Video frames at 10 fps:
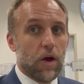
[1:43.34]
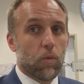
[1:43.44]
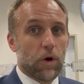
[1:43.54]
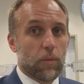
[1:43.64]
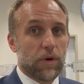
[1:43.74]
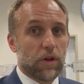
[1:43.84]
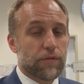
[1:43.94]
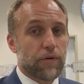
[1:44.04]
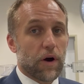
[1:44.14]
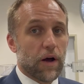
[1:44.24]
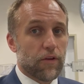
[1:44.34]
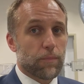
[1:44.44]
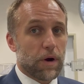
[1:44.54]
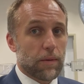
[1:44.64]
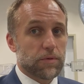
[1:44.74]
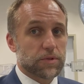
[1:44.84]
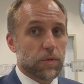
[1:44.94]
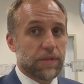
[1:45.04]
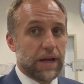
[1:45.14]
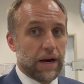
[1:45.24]
where we look for other problems
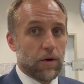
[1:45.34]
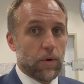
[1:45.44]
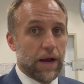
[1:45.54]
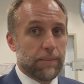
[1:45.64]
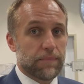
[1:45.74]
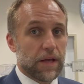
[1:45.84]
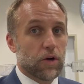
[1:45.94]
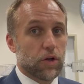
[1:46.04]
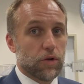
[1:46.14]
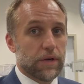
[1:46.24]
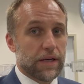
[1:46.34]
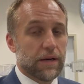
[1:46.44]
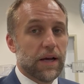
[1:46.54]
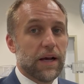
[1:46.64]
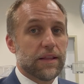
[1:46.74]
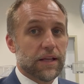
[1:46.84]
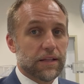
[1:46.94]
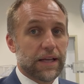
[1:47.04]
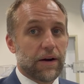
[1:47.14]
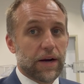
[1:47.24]
with the airway, including the
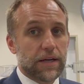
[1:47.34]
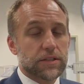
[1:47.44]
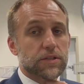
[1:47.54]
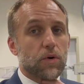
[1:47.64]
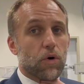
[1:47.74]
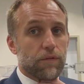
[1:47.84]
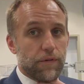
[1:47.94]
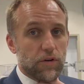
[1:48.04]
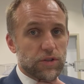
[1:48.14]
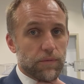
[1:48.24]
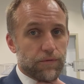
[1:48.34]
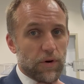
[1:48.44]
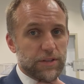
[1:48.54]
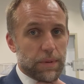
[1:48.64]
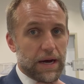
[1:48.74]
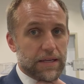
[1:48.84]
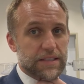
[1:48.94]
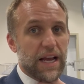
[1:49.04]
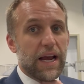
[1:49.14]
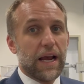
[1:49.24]
larynx or voice box
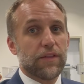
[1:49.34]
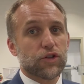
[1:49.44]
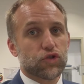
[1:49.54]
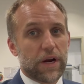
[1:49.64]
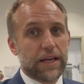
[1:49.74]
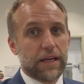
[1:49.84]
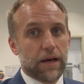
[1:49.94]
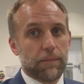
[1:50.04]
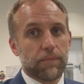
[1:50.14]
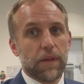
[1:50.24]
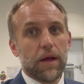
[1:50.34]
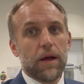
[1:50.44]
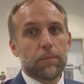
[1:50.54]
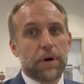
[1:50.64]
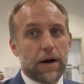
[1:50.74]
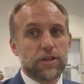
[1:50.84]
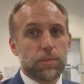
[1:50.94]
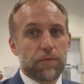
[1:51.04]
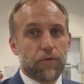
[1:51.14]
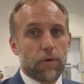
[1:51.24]
and the trachea prior to
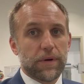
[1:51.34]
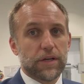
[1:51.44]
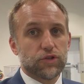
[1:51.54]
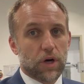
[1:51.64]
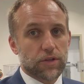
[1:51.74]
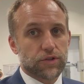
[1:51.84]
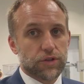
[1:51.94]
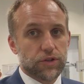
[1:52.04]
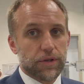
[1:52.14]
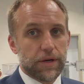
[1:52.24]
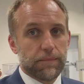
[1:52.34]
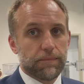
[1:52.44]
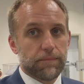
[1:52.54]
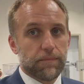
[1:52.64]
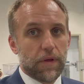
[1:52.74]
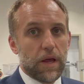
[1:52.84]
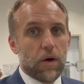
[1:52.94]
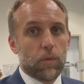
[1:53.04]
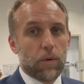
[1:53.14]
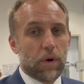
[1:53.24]
performing a jaw surgery.
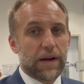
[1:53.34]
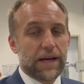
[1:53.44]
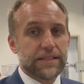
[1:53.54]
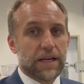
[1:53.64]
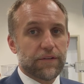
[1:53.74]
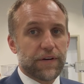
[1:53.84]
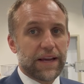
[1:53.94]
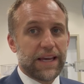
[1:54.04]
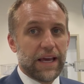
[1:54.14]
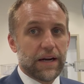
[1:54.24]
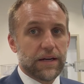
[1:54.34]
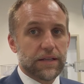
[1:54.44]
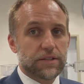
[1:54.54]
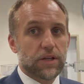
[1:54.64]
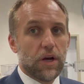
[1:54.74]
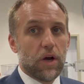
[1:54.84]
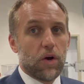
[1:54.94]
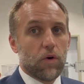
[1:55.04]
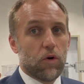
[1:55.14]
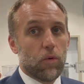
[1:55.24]
We want to identify candidates
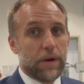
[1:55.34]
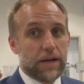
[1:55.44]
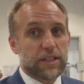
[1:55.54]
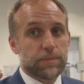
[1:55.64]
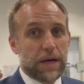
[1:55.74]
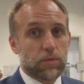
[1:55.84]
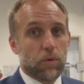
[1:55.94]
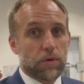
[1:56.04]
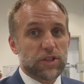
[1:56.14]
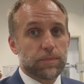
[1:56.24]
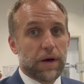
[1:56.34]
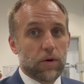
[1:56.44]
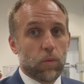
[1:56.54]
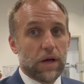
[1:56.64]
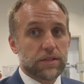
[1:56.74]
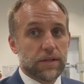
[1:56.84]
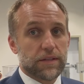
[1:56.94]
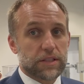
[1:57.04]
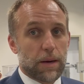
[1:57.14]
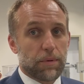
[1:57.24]
who we expect will respond well to
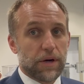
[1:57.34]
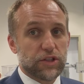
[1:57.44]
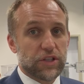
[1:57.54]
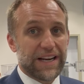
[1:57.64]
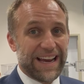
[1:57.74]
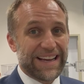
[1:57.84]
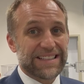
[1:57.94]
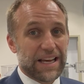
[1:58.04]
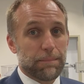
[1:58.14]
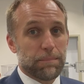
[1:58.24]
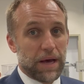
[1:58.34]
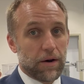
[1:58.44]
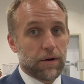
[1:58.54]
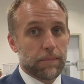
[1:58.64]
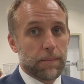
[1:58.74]
this operation and get better.